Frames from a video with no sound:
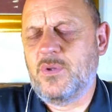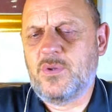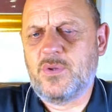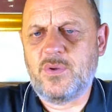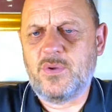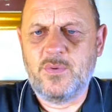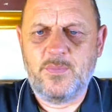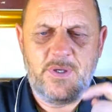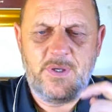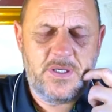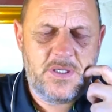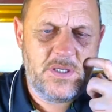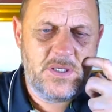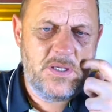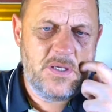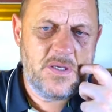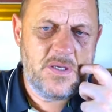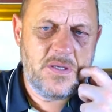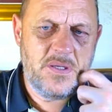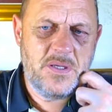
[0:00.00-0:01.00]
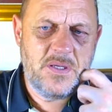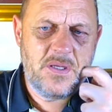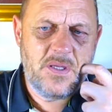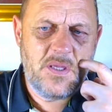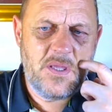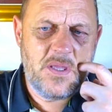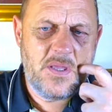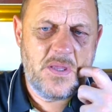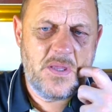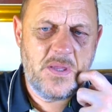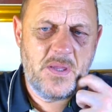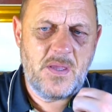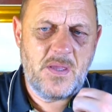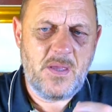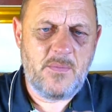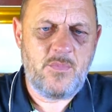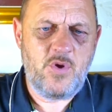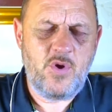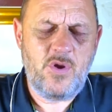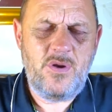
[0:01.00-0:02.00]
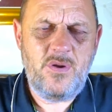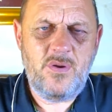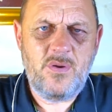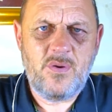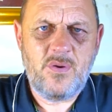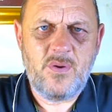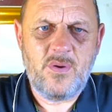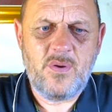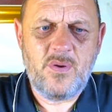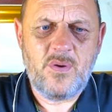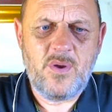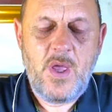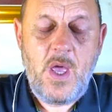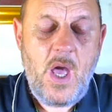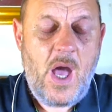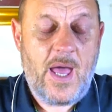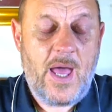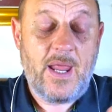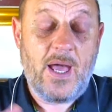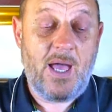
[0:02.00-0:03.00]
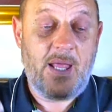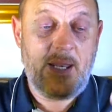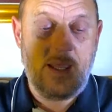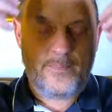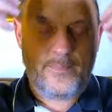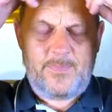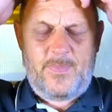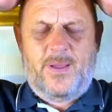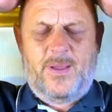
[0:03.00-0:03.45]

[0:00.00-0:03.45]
to be immune. And I'm